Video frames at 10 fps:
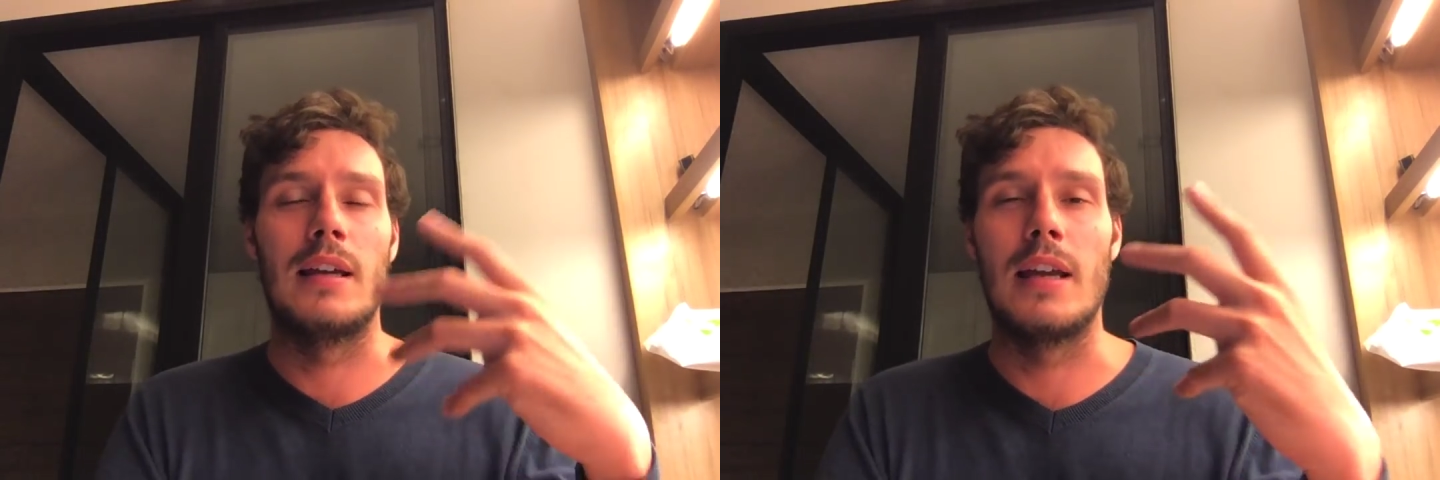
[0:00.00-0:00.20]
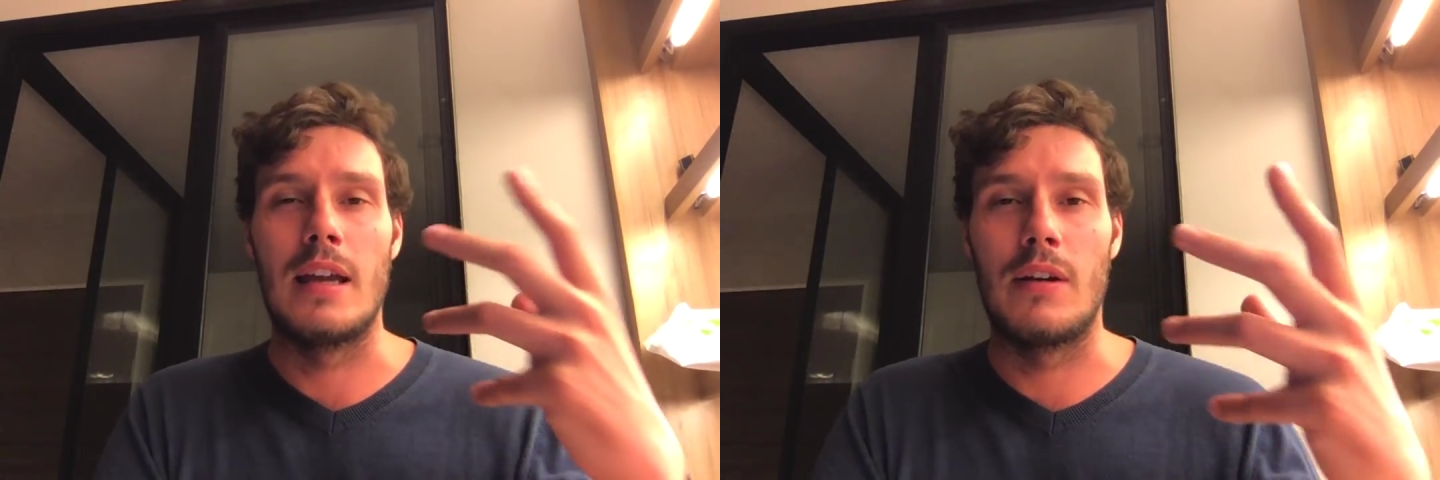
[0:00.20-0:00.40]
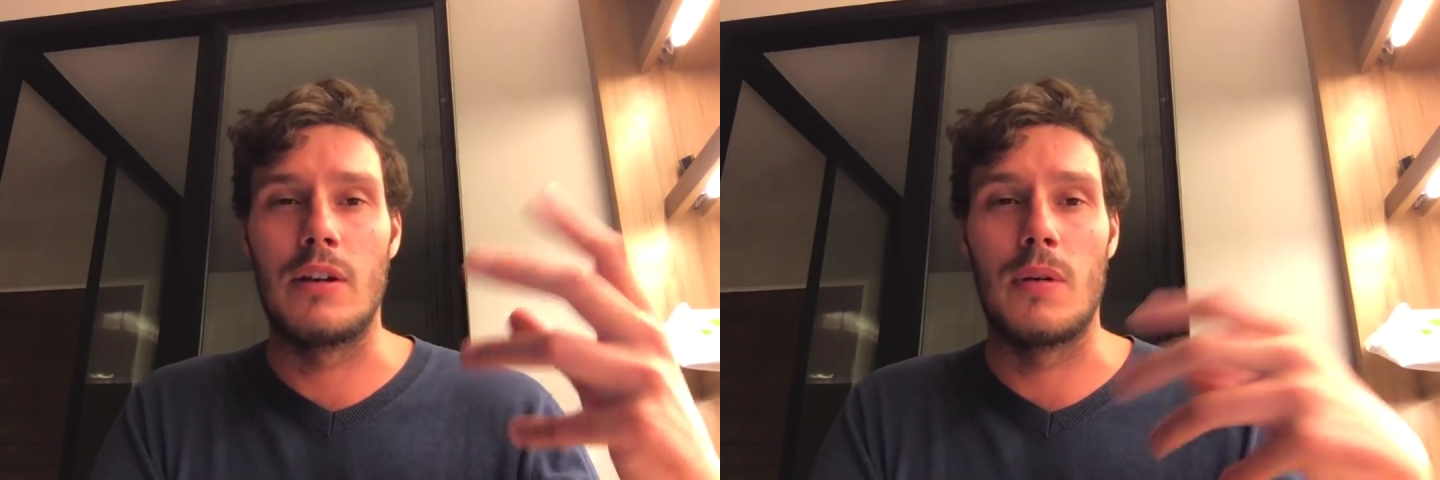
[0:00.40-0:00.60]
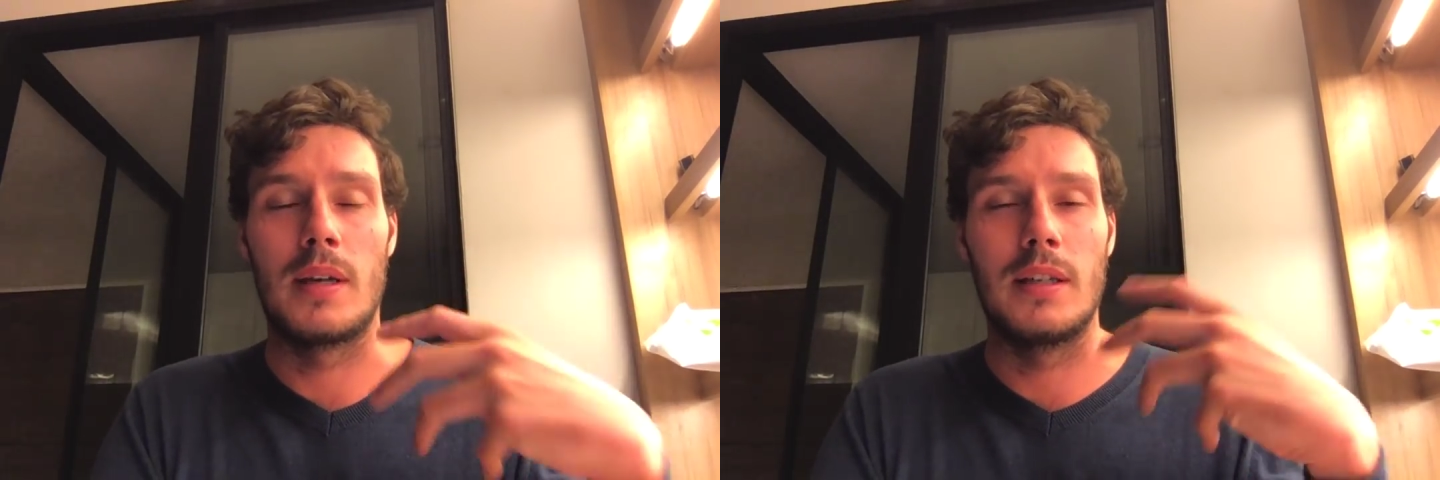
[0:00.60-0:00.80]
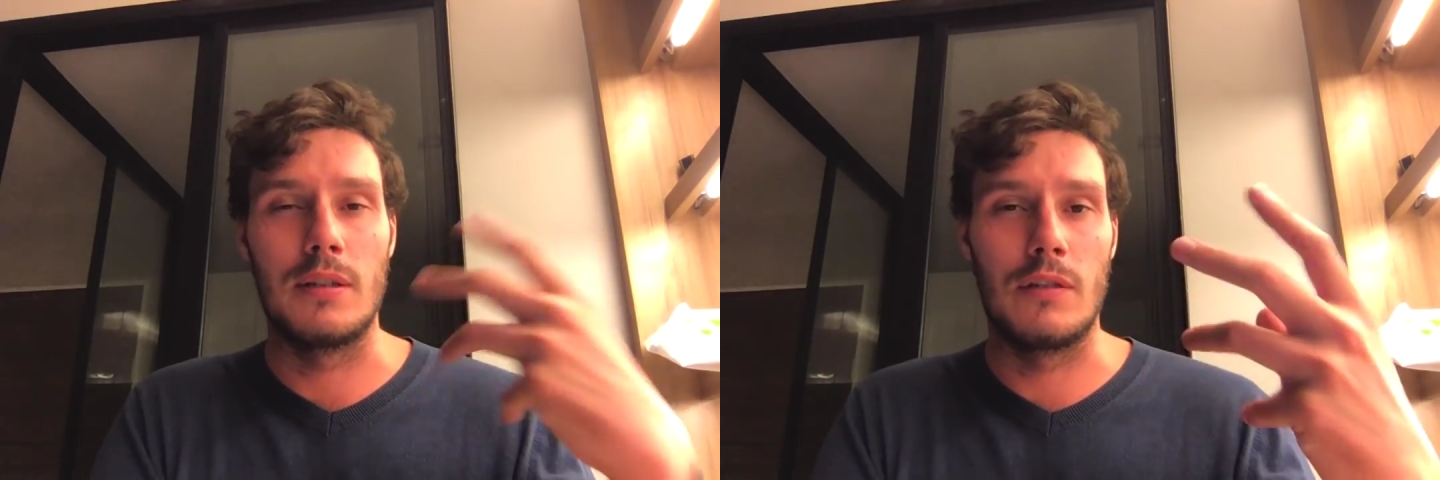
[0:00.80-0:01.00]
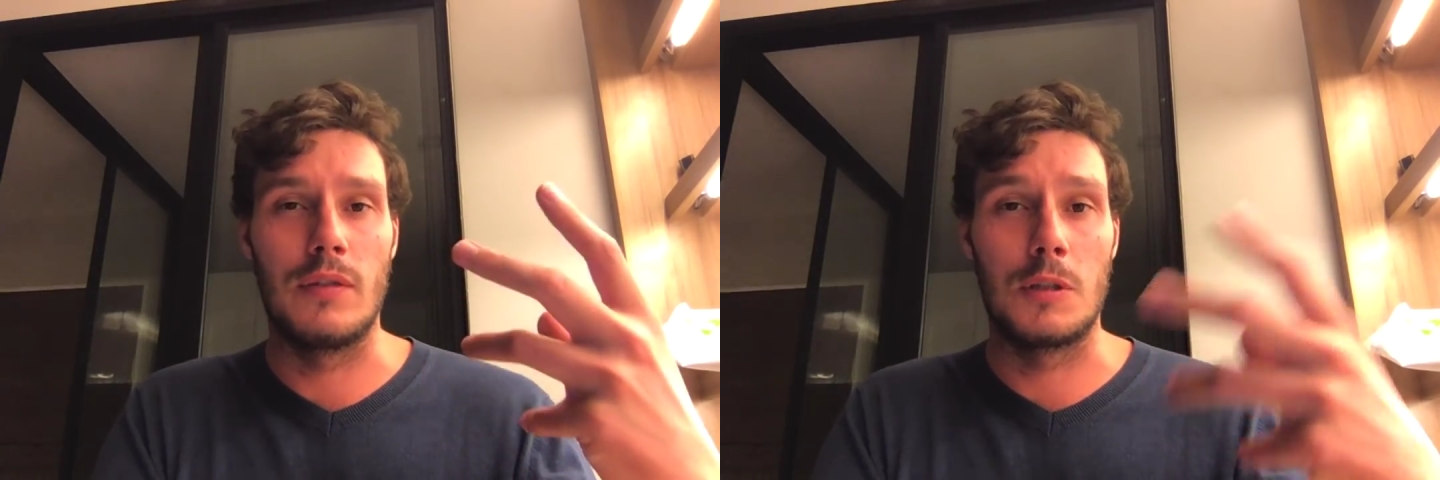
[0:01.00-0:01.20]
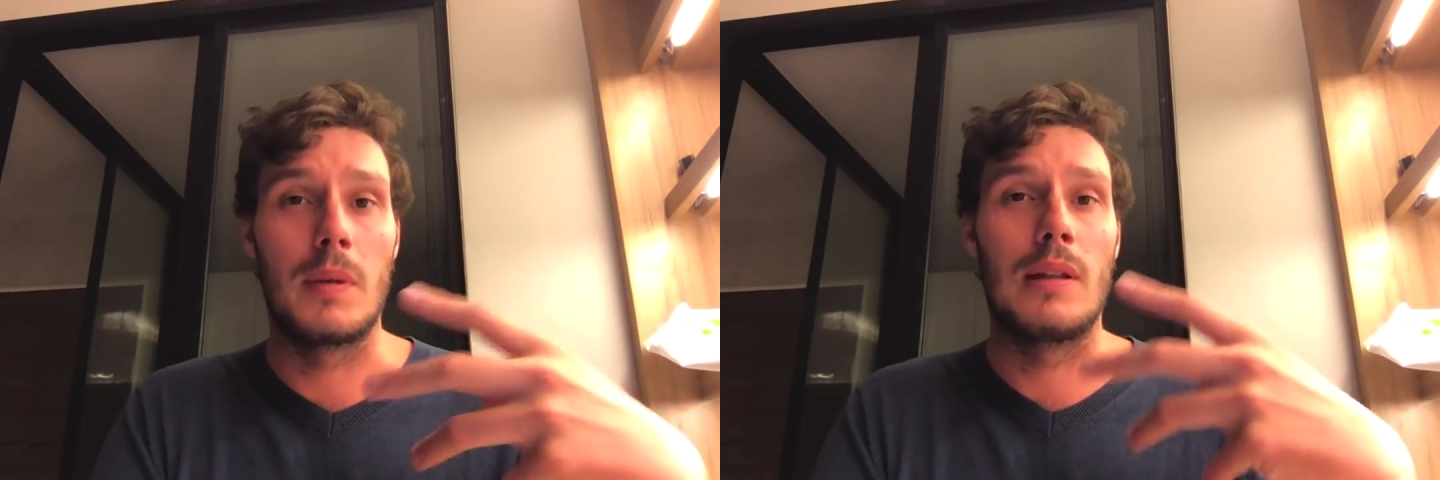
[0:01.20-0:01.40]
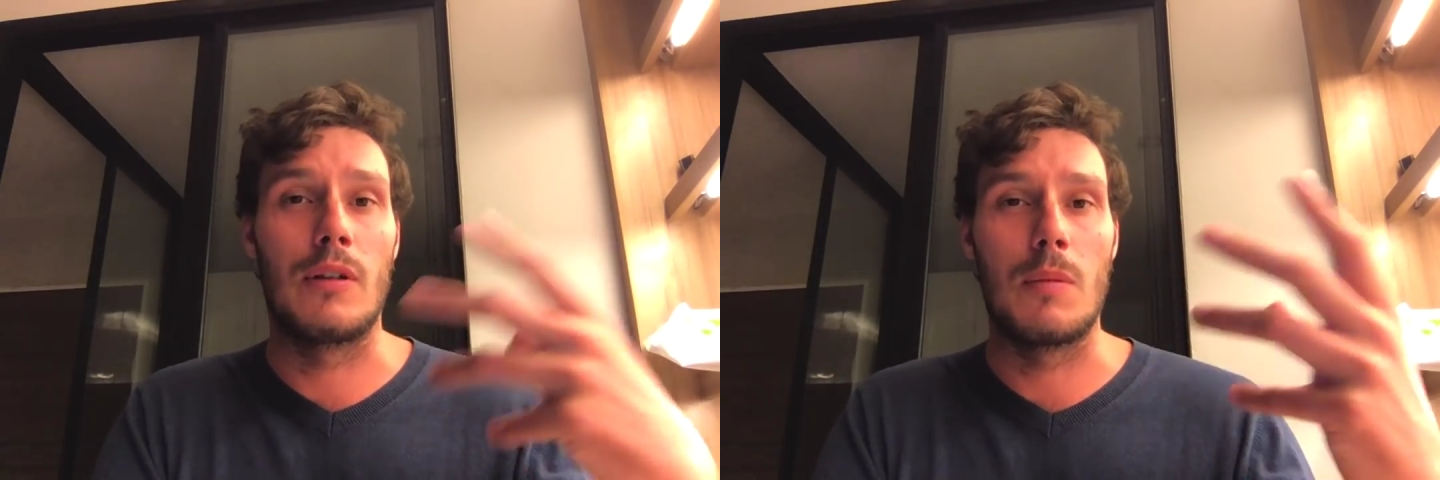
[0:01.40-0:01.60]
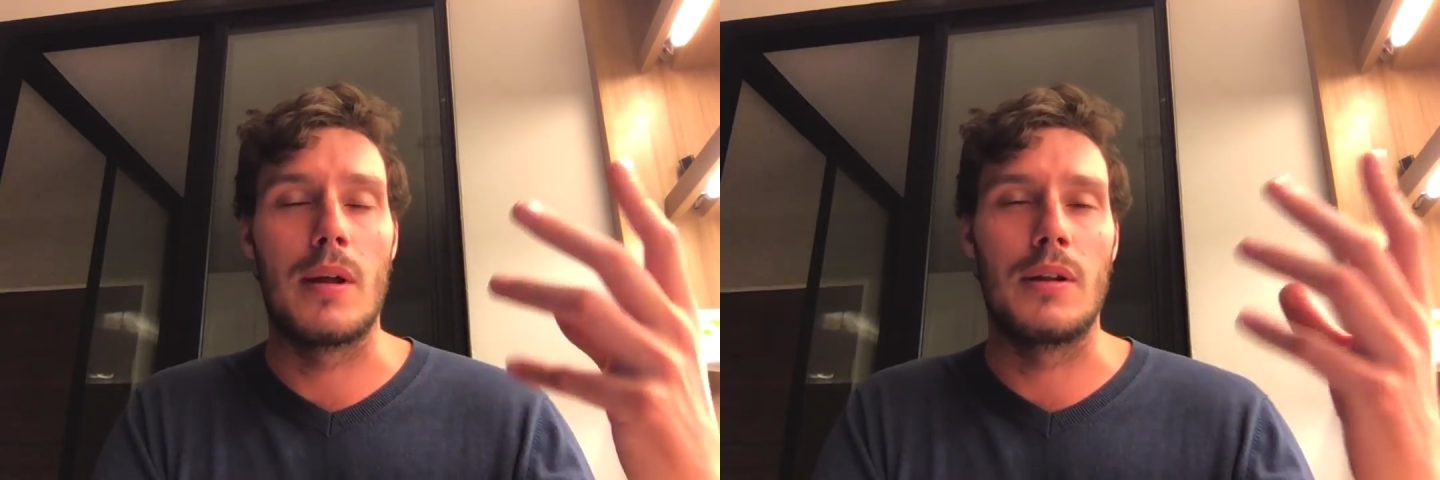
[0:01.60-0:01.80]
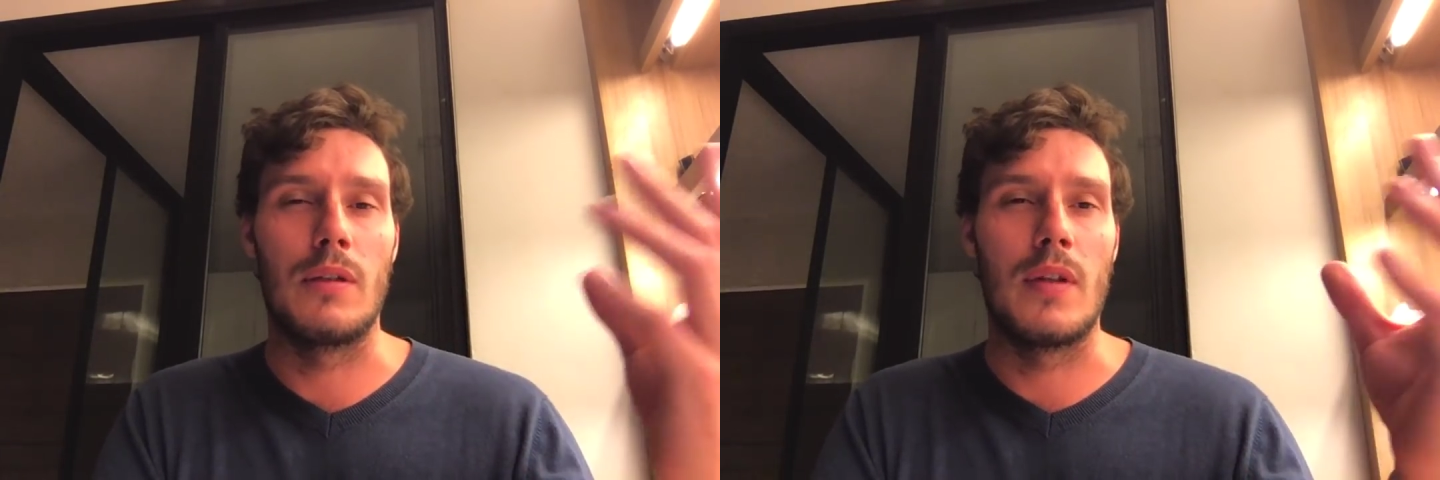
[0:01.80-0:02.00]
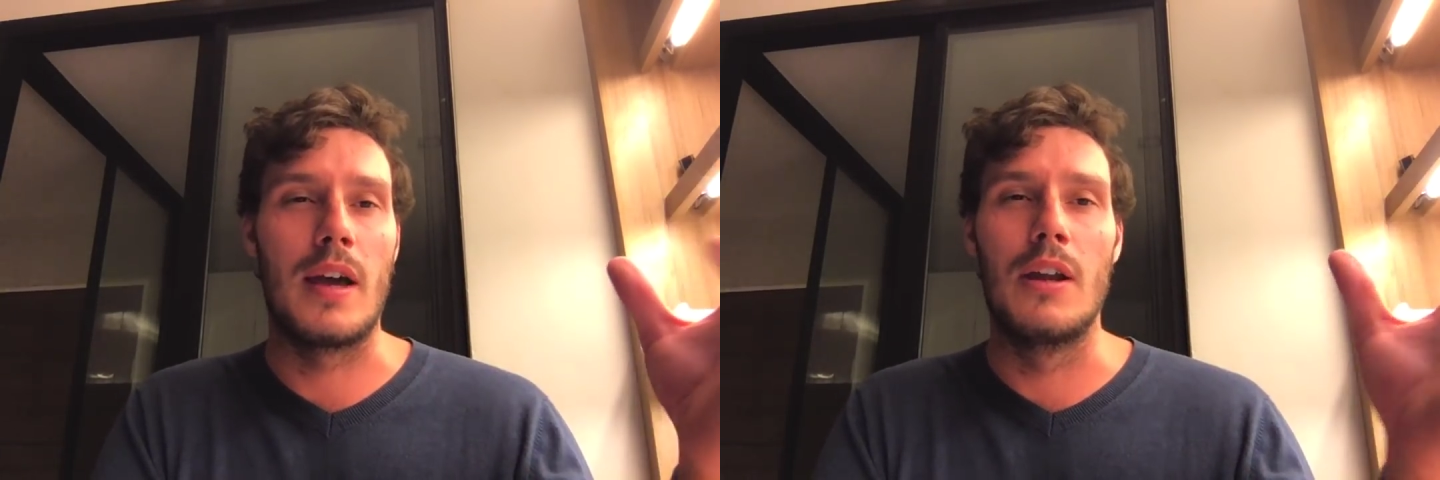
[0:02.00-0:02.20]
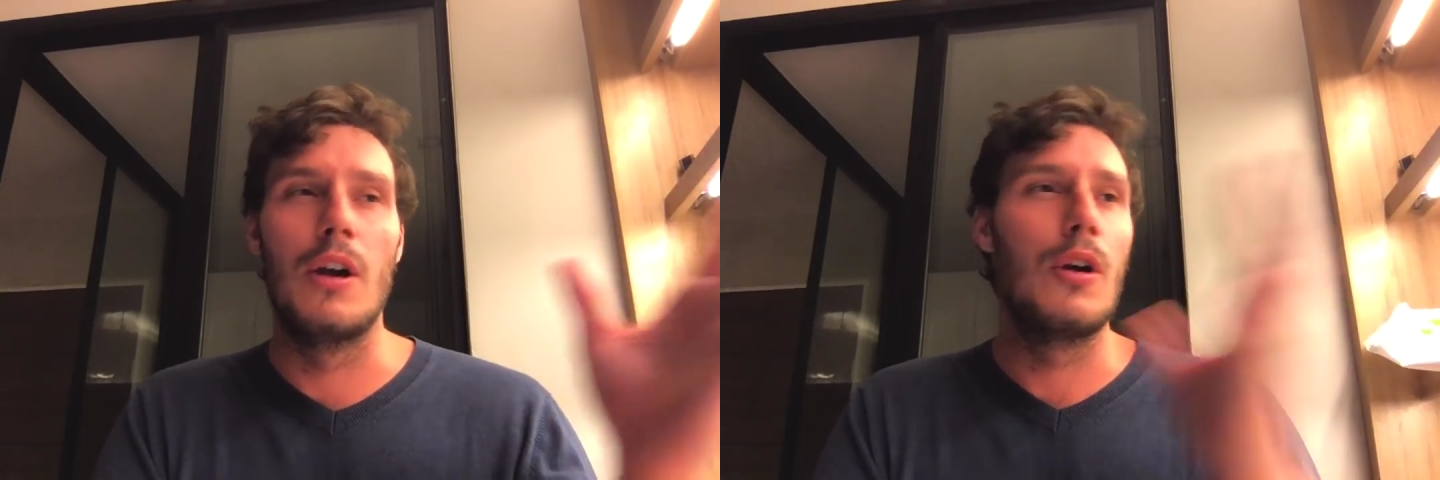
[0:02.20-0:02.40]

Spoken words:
area who I could interview, spent a lot of money on that,